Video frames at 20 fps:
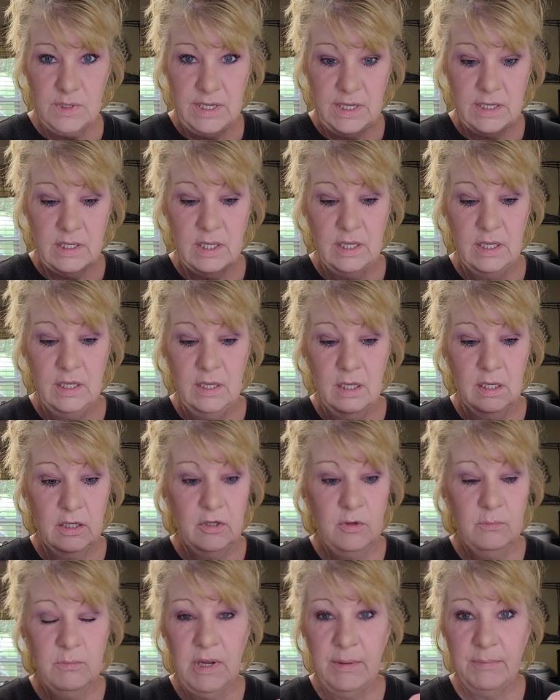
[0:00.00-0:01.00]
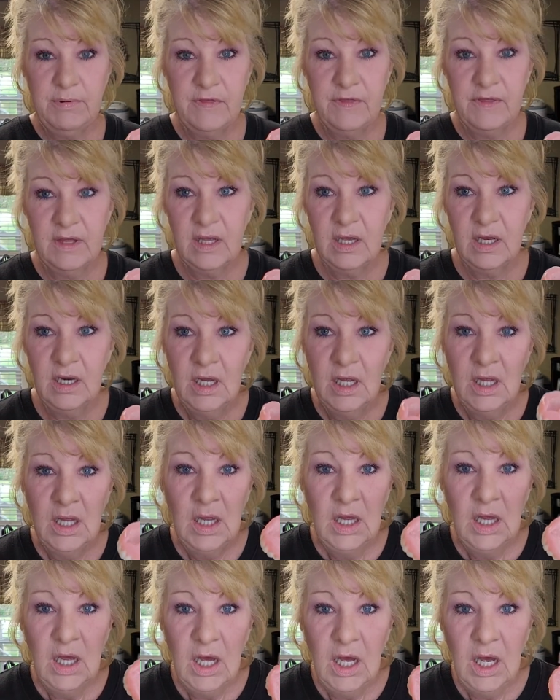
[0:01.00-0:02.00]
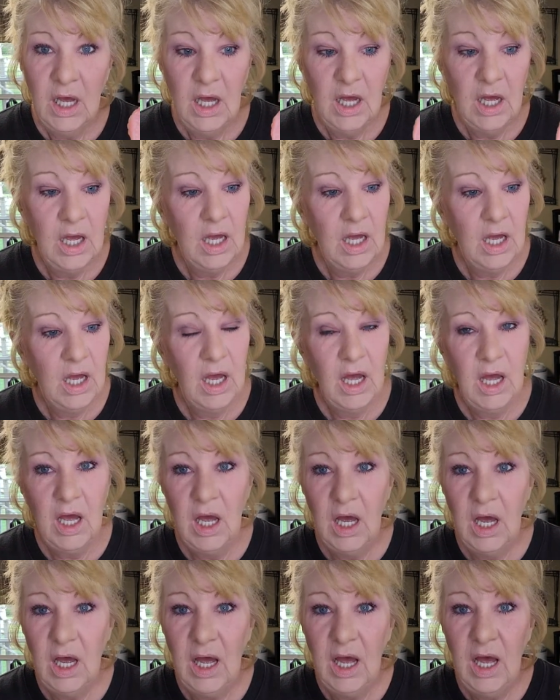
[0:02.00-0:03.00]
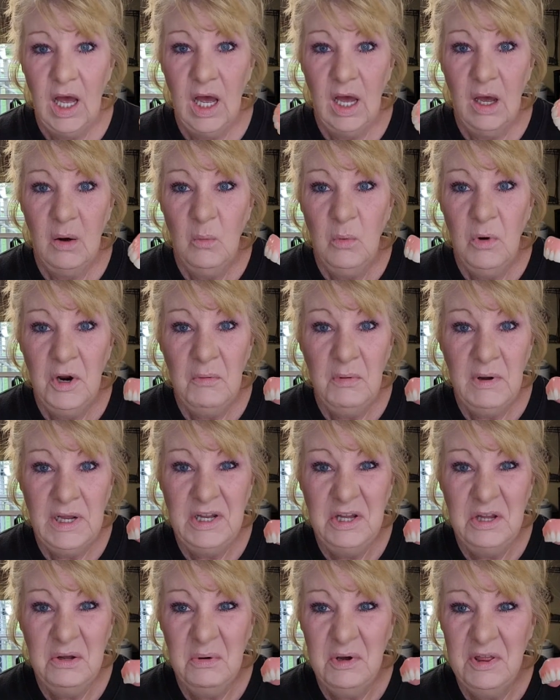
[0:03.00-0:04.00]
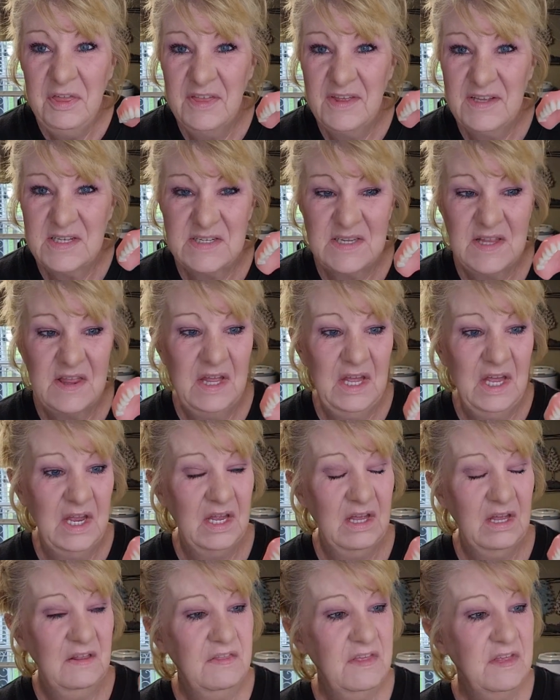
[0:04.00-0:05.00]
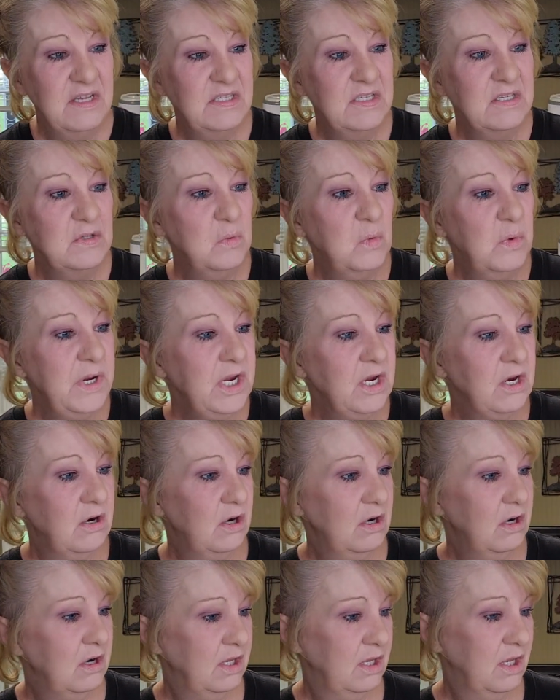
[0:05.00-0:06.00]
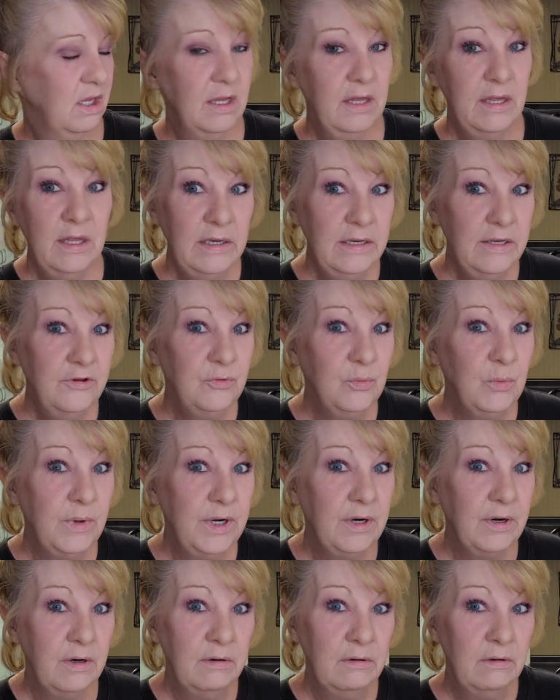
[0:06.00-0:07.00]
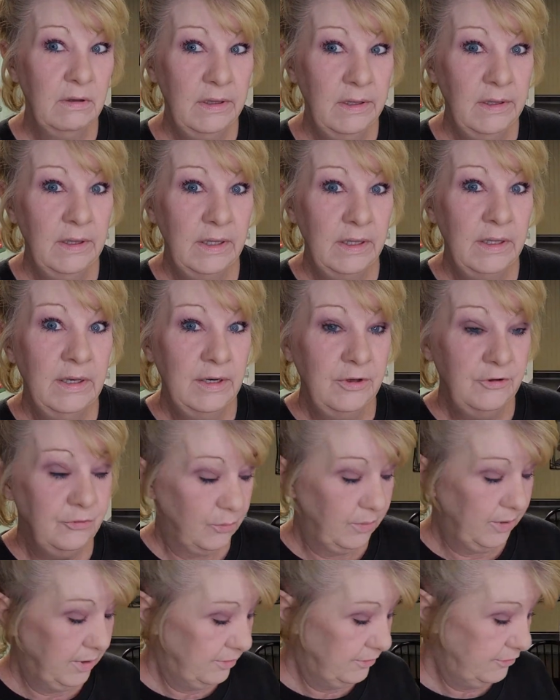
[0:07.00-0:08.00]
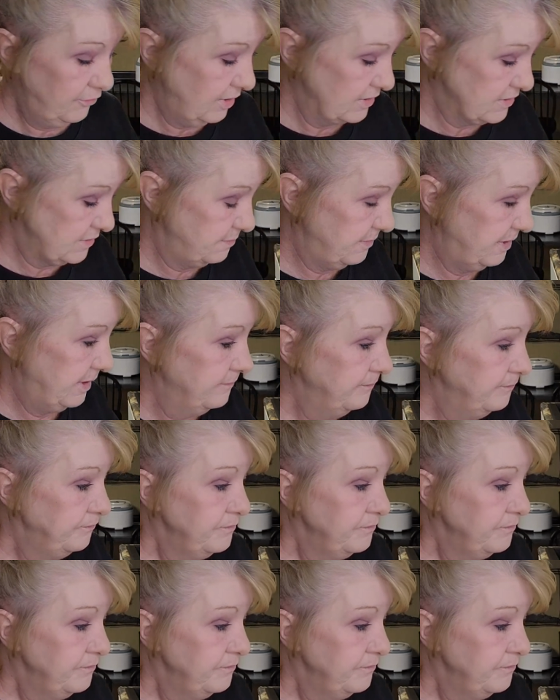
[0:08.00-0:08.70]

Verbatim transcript: week, you might be thinking, ah, what do I do with this thing? This is weird. It is weird. It, it is weird, trust me.